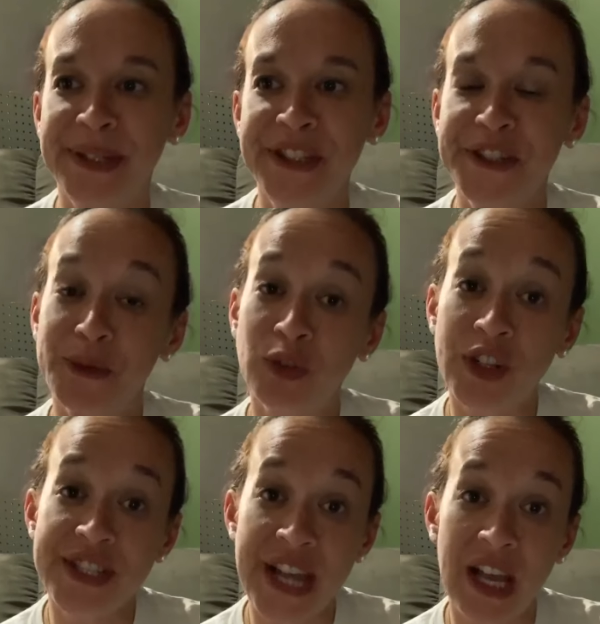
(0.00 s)

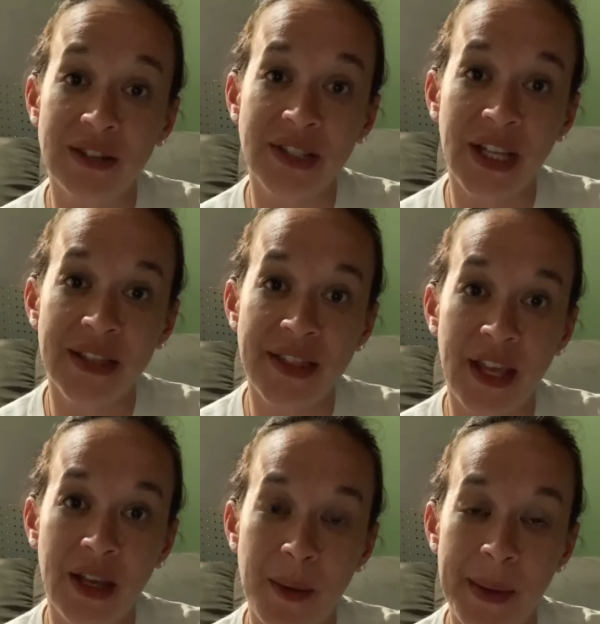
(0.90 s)
look down and
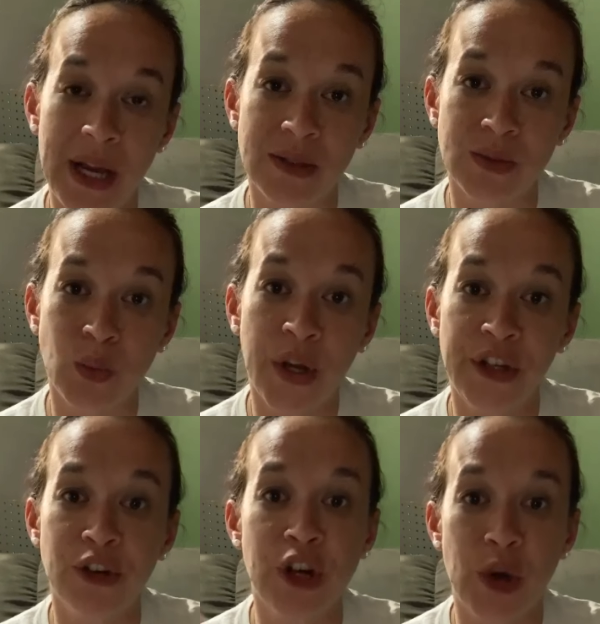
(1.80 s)
think about what
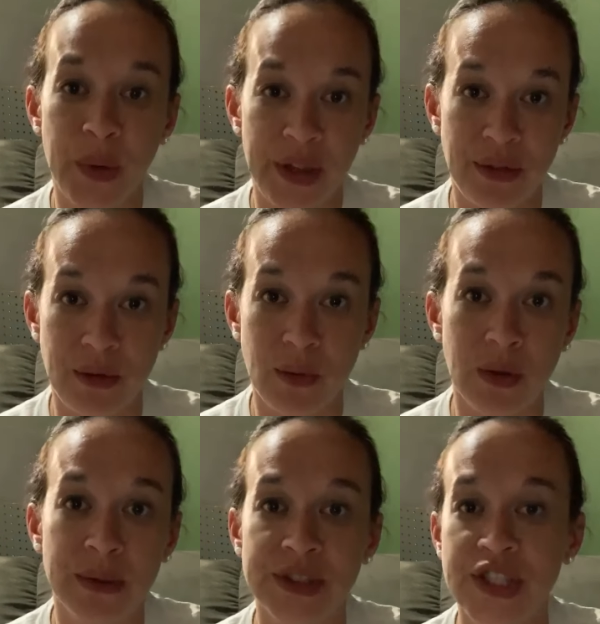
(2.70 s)
you're going through,
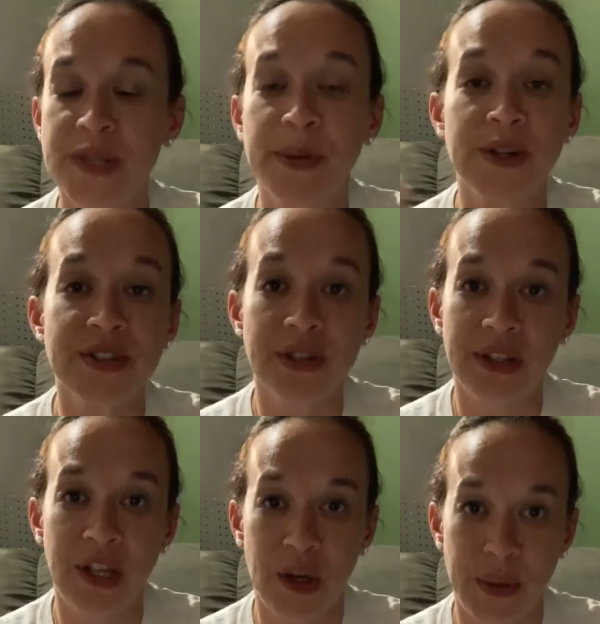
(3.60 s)
what she's
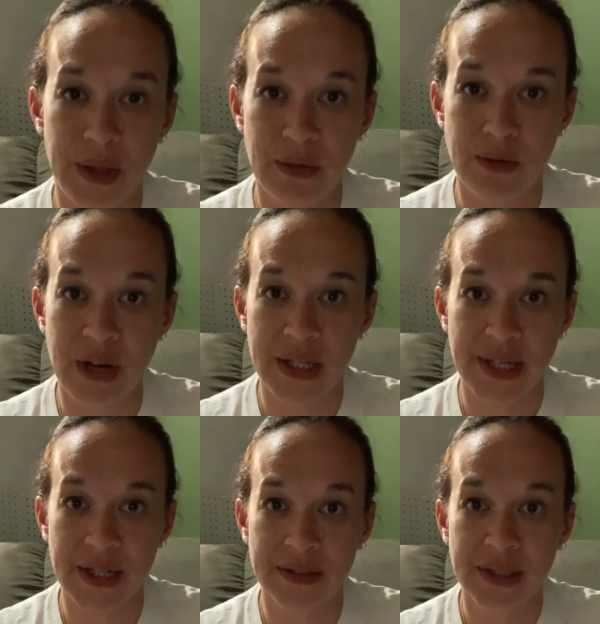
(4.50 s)
personally going through right
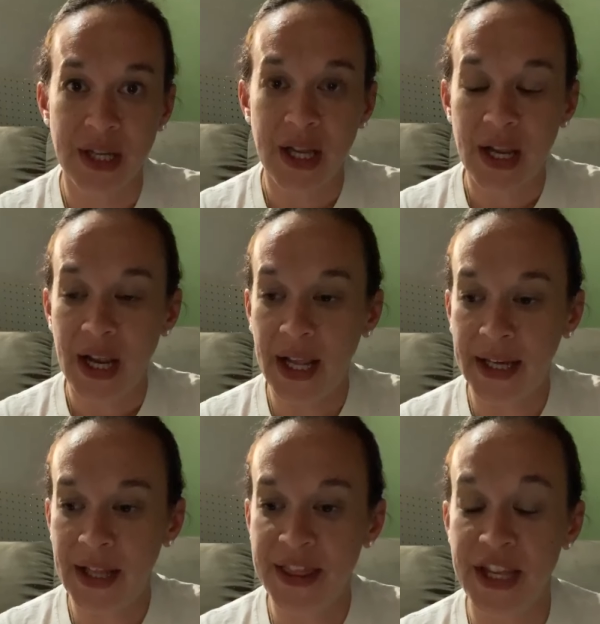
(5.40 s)
now.
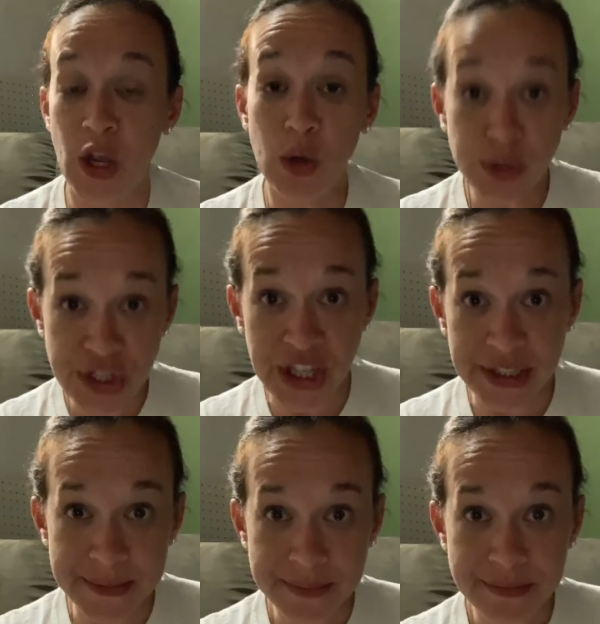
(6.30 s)
And the
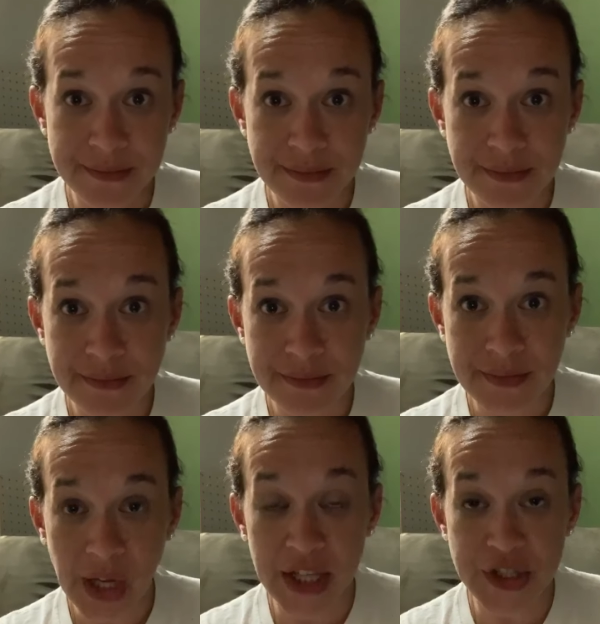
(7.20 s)
ocean
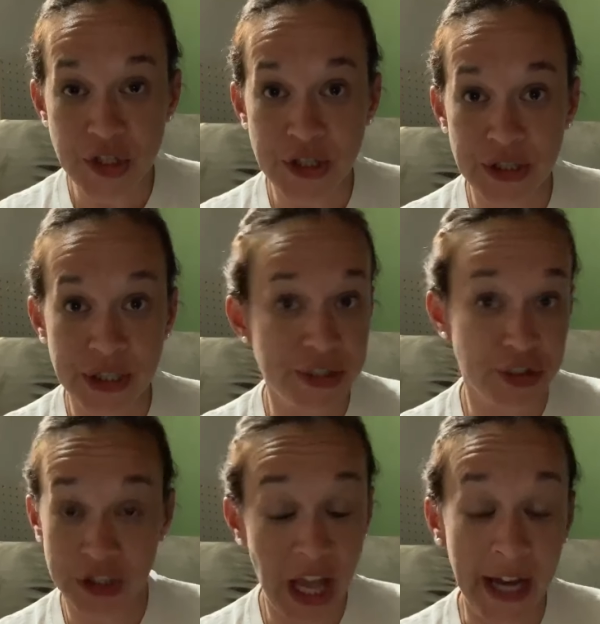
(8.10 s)
is
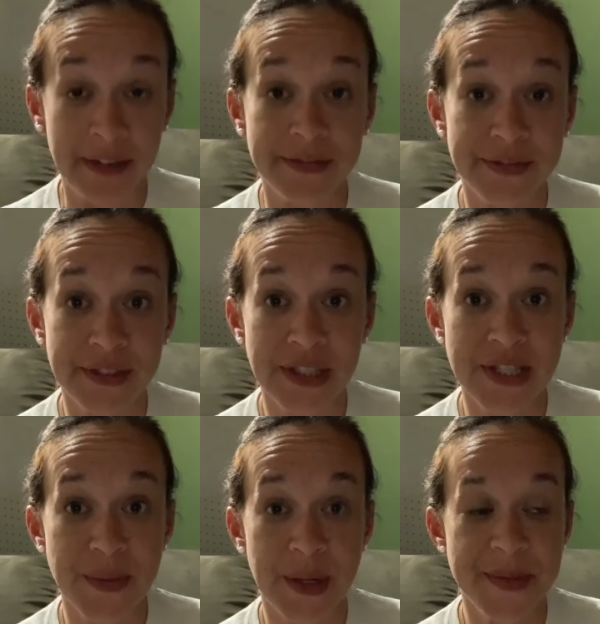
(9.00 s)
your life,
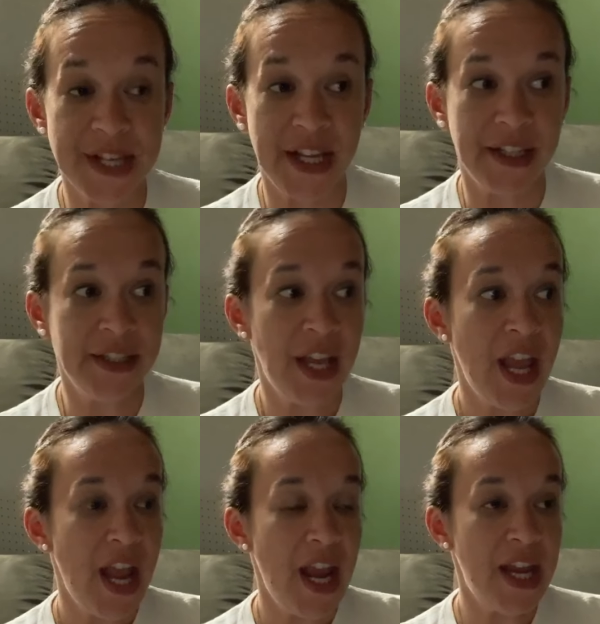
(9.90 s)
is what I'm saying.
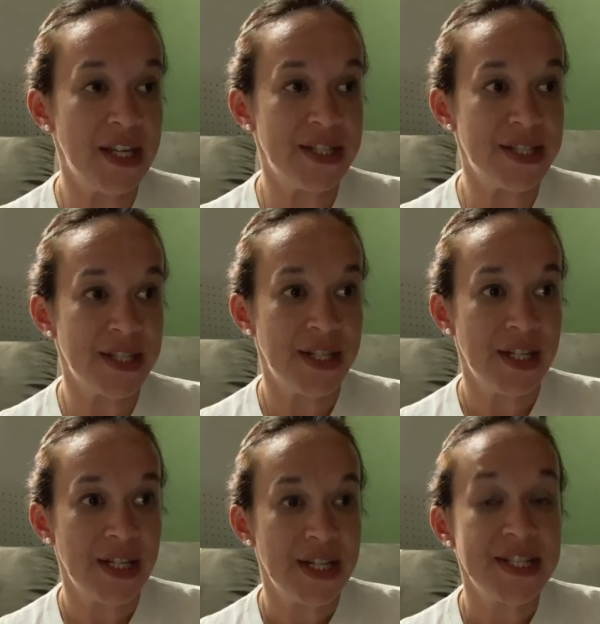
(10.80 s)
And
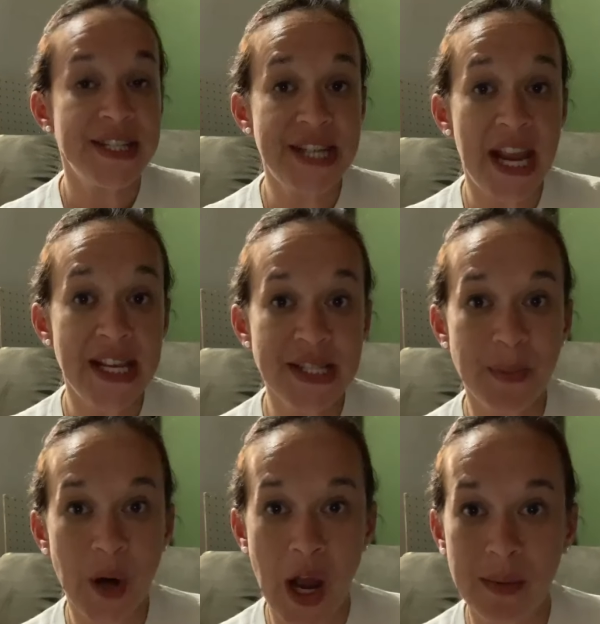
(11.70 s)
today's
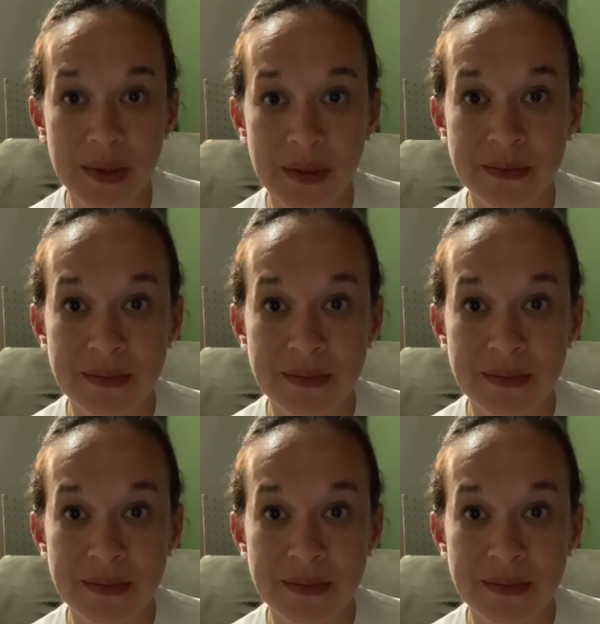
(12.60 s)
problem